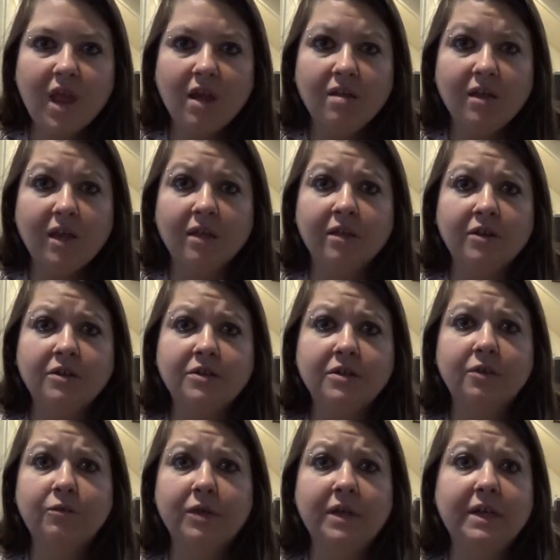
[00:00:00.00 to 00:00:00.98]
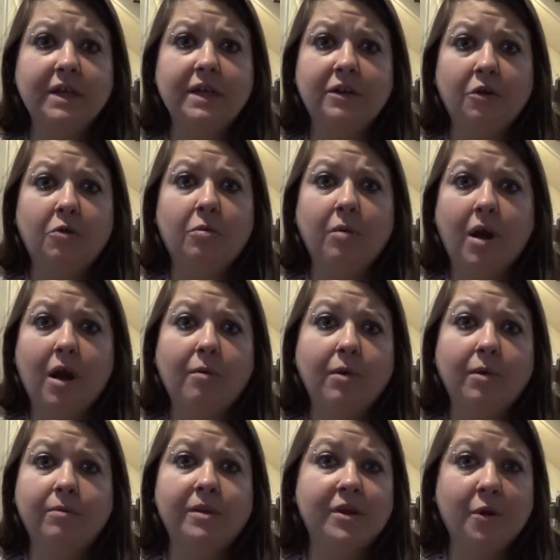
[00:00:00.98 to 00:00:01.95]
then there's really no
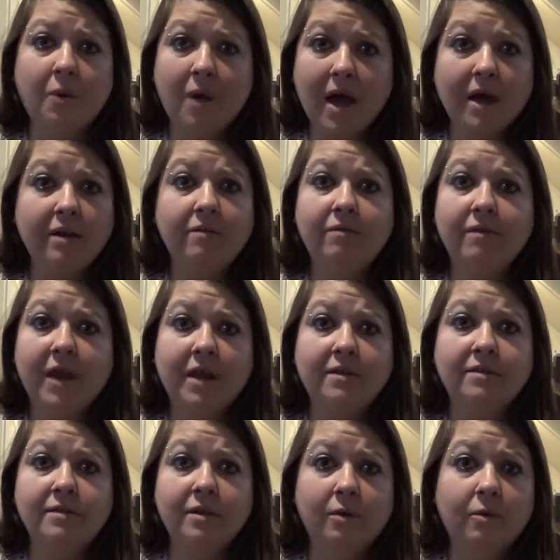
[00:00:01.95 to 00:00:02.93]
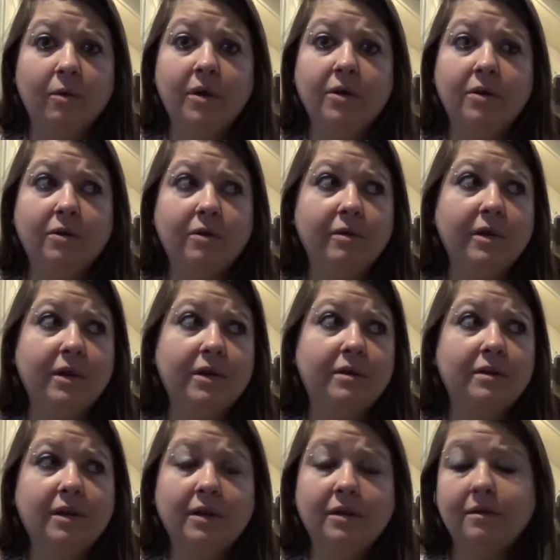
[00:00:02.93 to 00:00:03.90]
problem and no added fats, no oil,
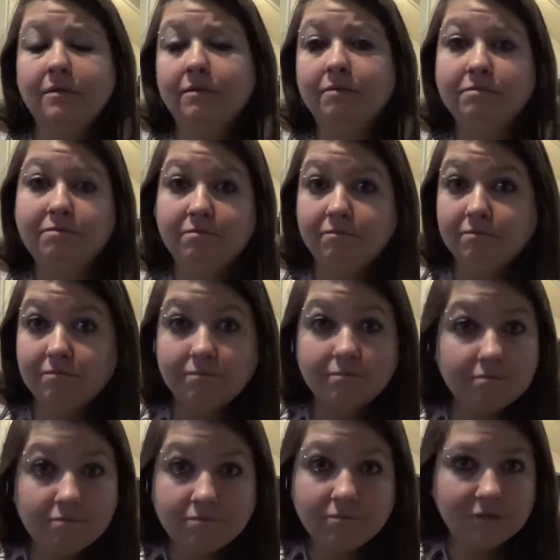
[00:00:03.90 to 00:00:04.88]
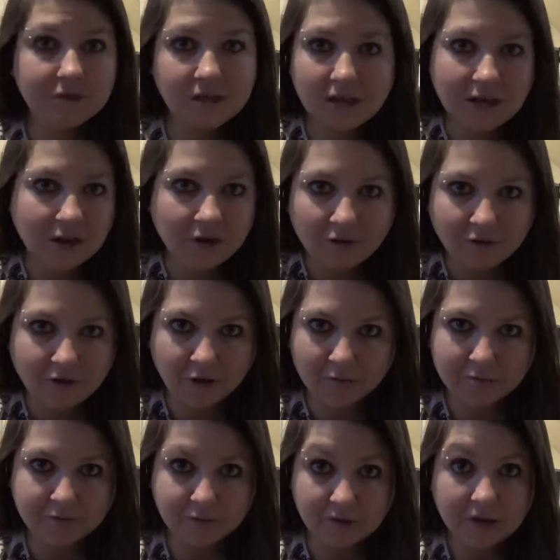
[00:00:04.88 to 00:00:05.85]
and and can eat all the
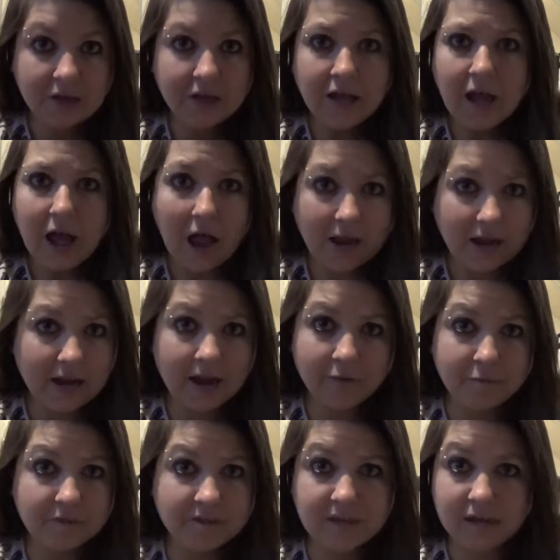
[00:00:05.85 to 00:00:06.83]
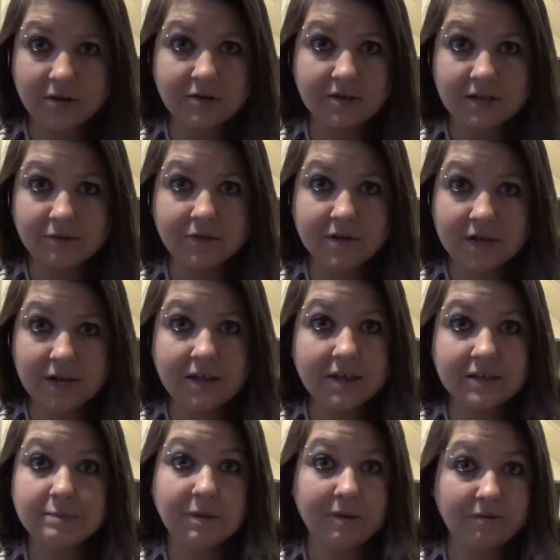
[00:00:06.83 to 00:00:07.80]
carbs you want. I can have potatoes every day.
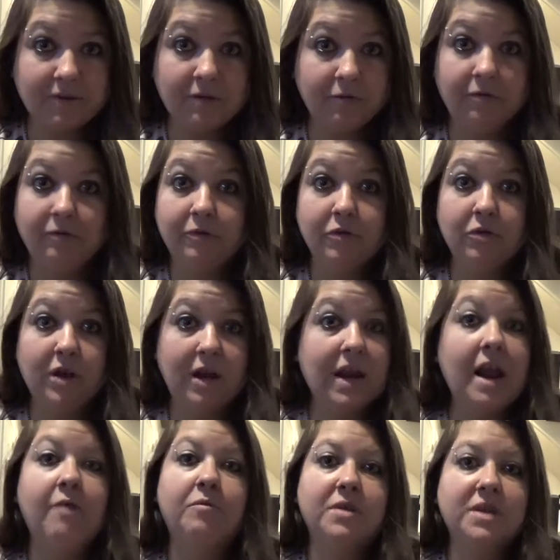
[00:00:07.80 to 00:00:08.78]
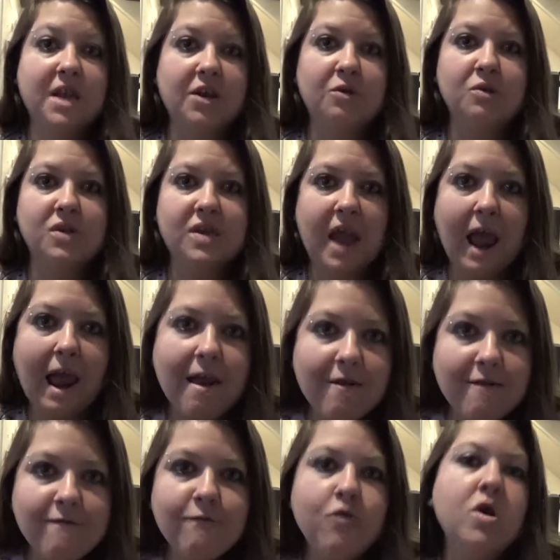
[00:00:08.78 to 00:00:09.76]
That's my favorite food. I can have potatoes
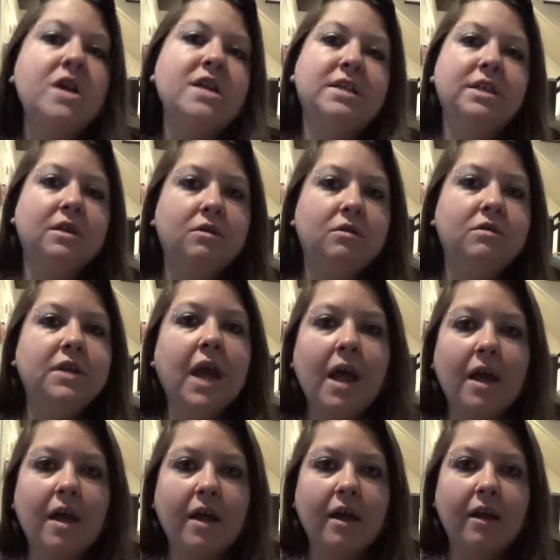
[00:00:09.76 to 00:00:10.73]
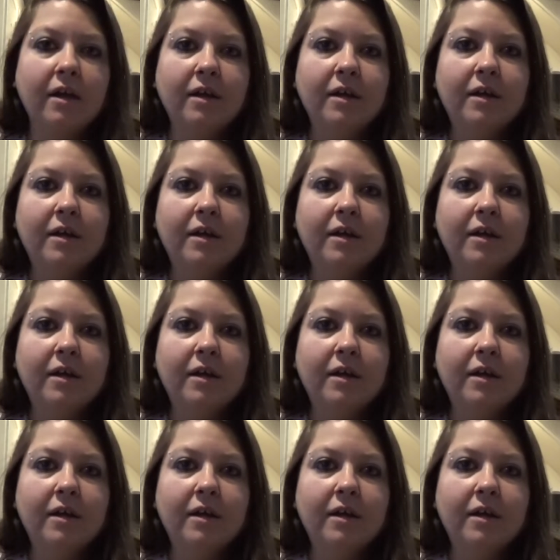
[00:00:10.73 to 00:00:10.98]
every single day.